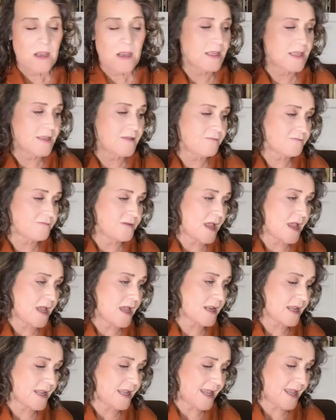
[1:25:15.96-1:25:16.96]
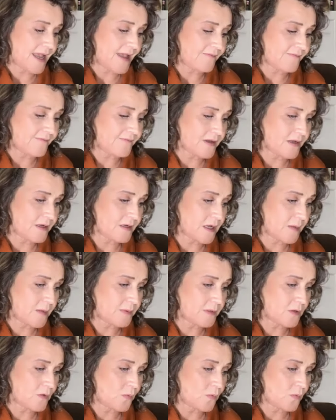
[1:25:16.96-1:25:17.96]
If not, I have a
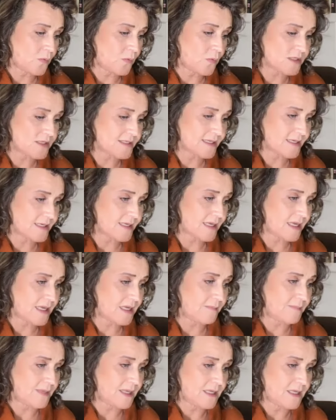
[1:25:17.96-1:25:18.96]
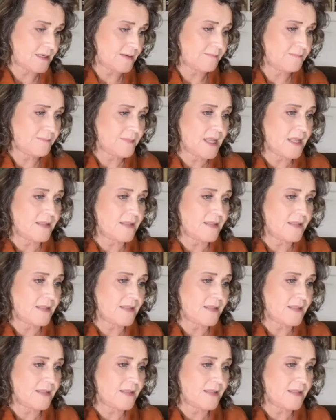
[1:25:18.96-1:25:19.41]
couple of questions that came in